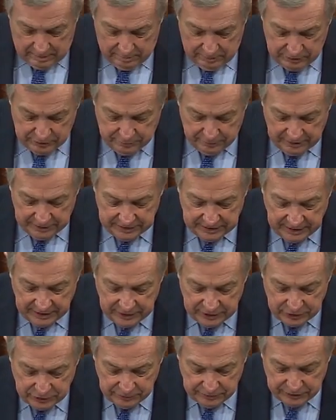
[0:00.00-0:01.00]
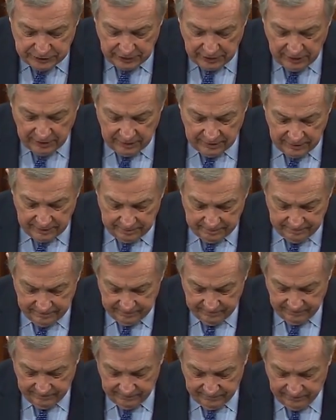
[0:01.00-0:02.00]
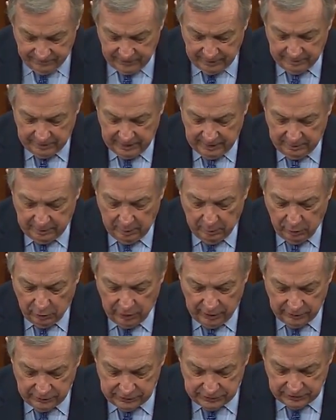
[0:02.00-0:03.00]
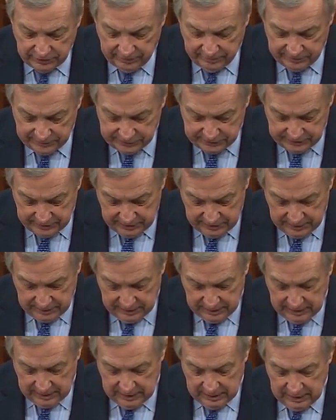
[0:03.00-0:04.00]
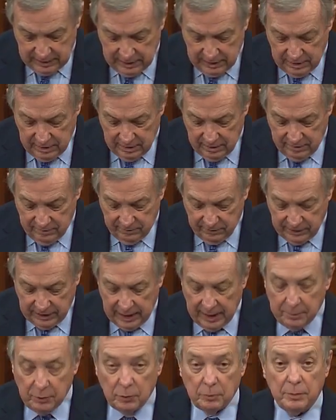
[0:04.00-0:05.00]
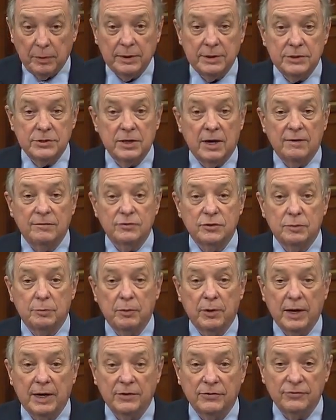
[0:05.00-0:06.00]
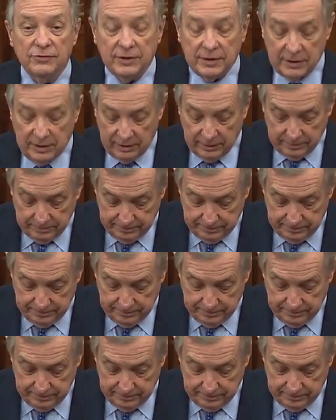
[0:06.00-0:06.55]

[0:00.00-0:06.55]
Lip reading: Mr. President, I just returned from the memorial service for Capitol Police Officer Brian Sicknick.